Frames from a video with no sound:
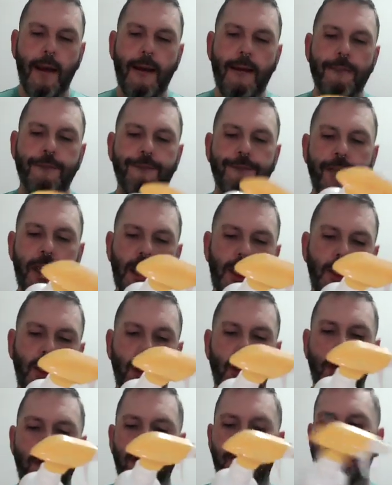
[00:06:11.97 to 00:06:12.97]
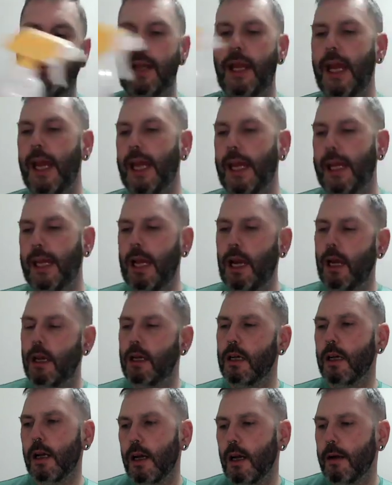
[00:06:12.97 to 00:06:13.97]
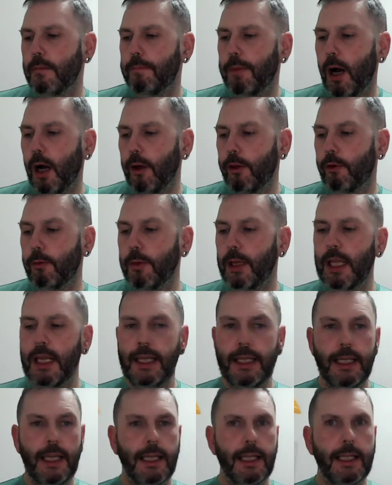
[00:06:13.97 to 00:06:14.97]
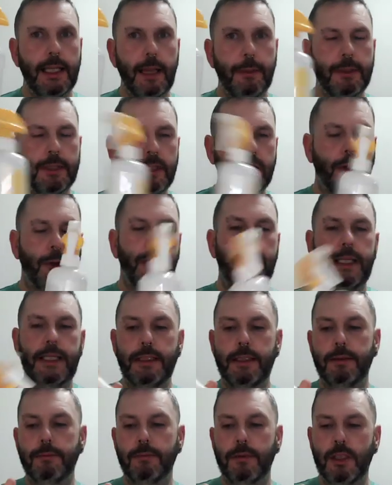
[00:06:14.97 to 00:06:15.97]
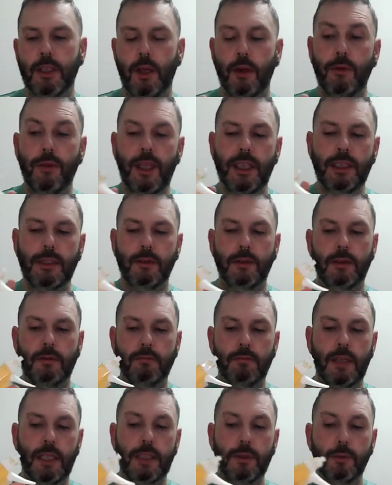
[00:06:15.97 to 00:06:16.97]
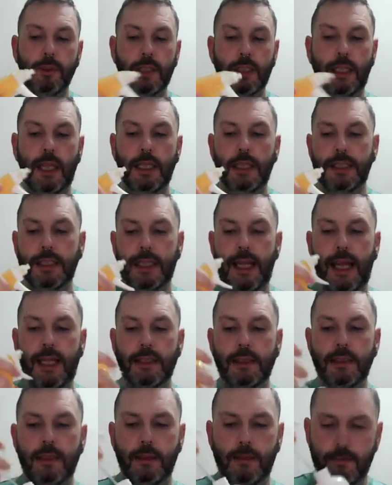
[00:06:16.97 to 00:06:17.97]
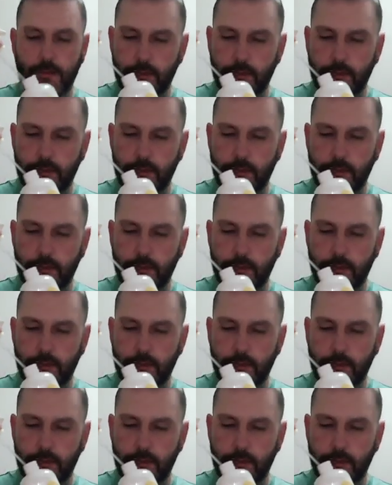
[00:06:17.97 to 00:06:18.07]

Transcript: Finish off a bathroom cleaner in lemon squeeze. So this was a nice scent,